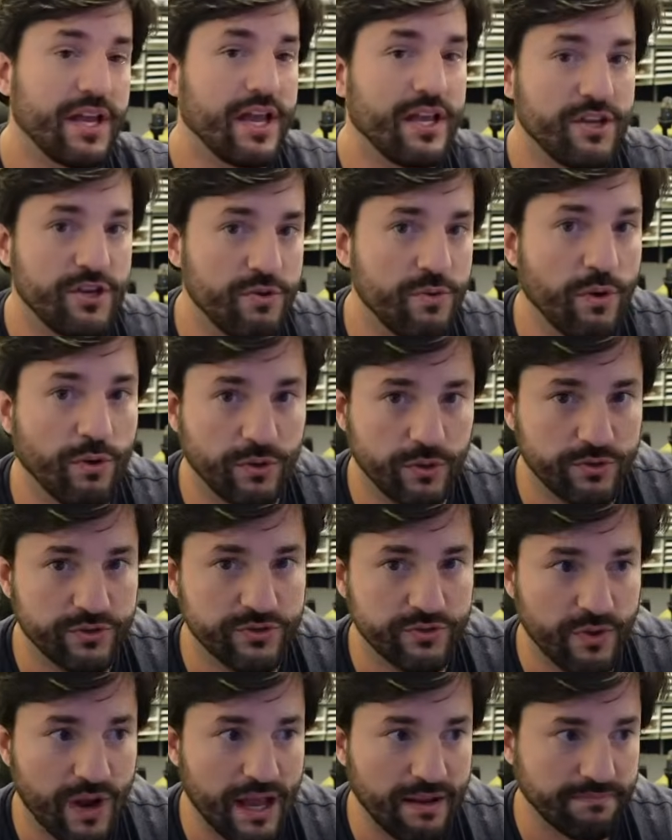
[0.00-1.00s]
you won't lose
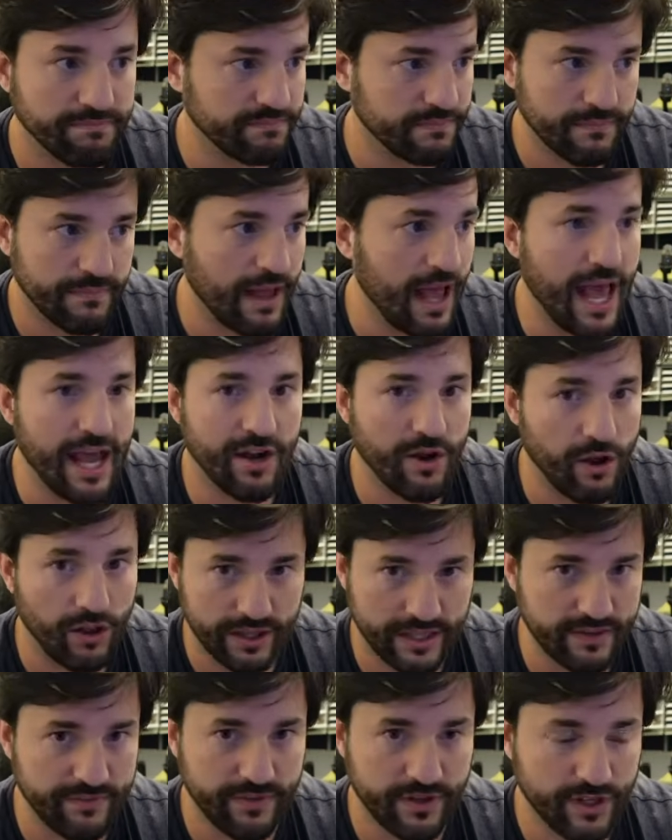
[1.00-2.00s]
threat at all,
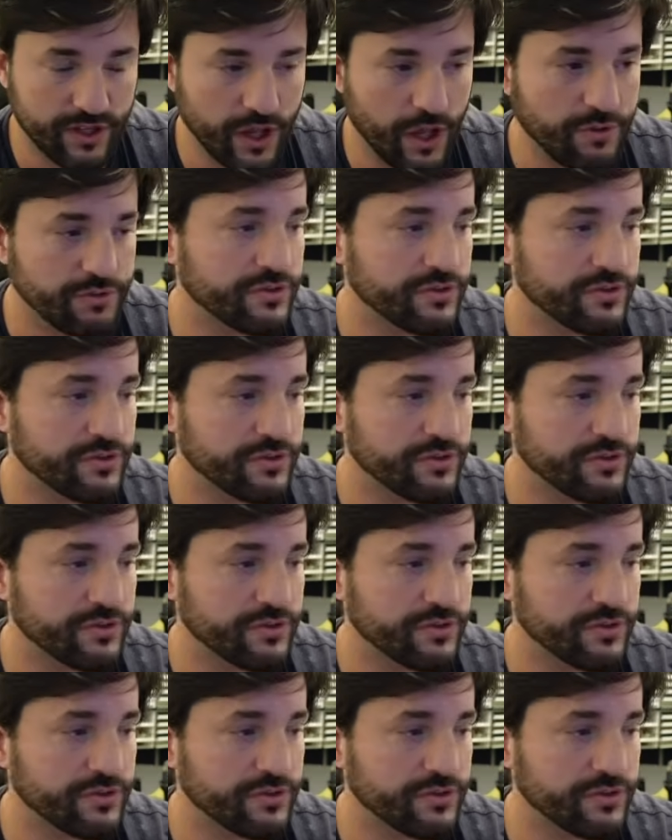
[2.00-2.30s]
even close.